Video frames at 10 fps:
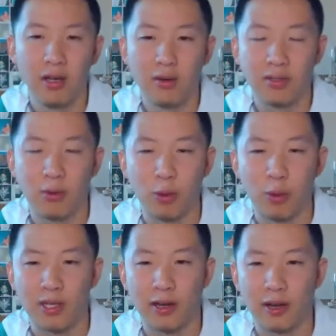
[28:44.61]
We'll see what
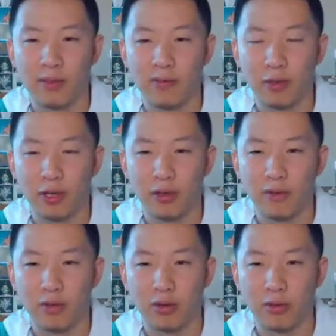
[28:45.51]
Whimsicott opts for. Do you have
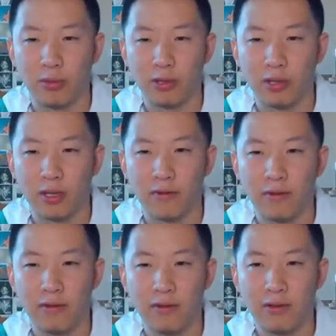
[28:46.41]
Trick Room
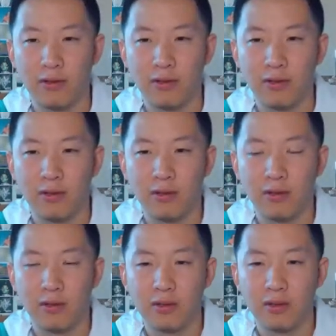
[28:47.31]
yourself?
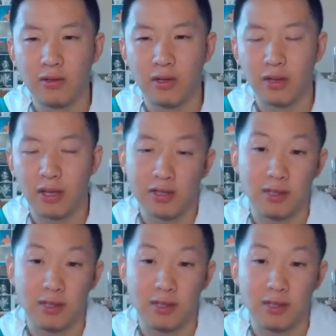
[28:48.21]
The answer